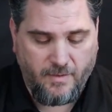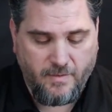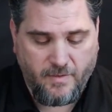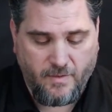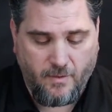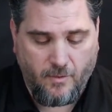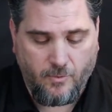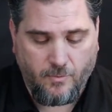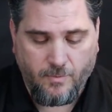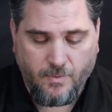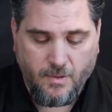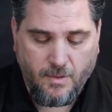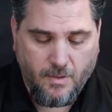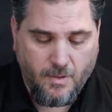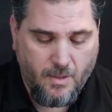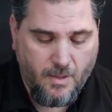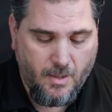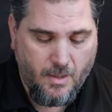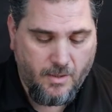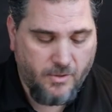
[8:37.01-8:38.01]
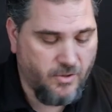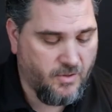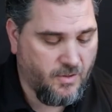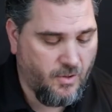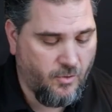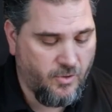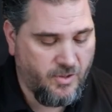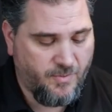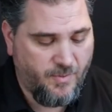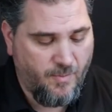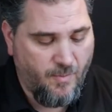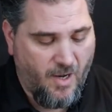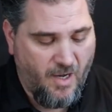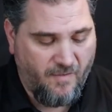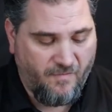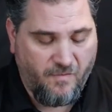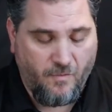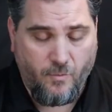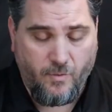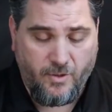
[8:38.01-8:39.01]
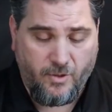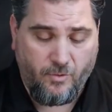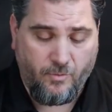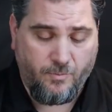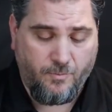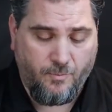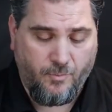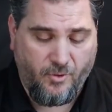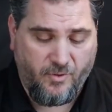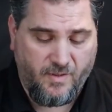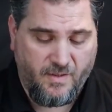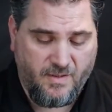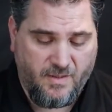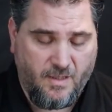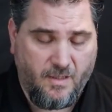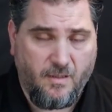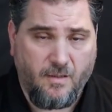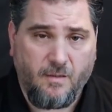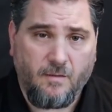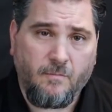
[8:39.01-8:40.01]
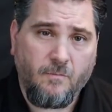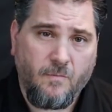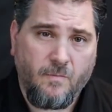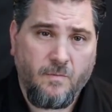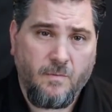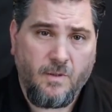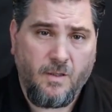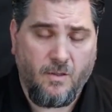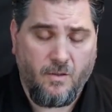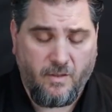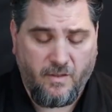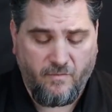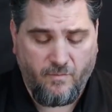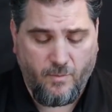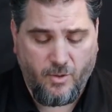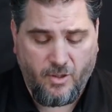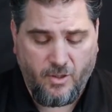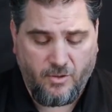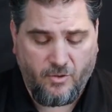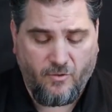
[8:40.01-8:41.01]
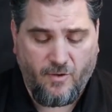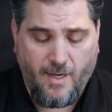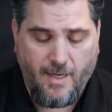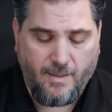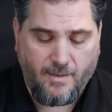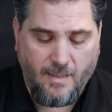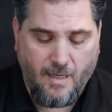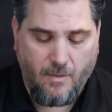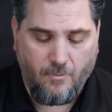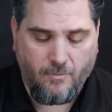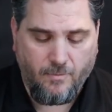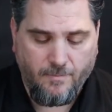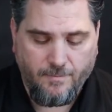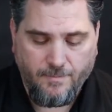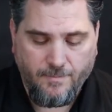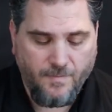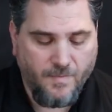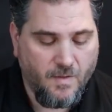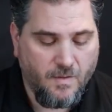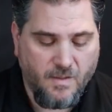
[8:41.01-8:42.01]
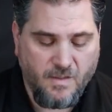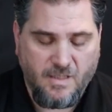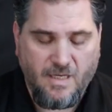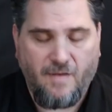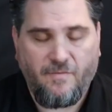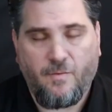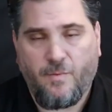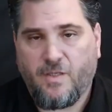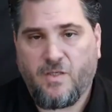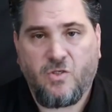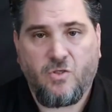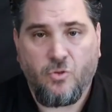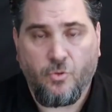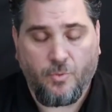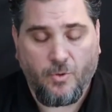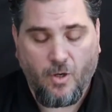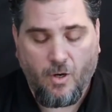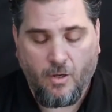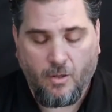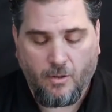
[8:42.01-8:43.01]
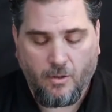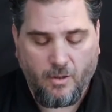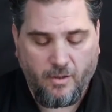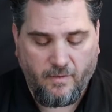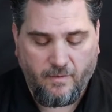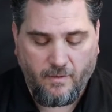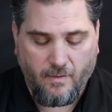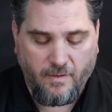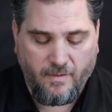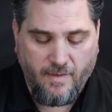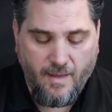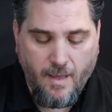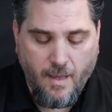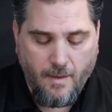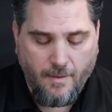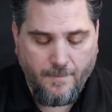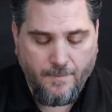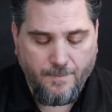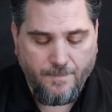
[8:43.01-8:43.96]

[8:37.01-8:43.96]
So just always be mindful when you put these in to give them a good crank down. It doesn't have to be super hard or anything like that.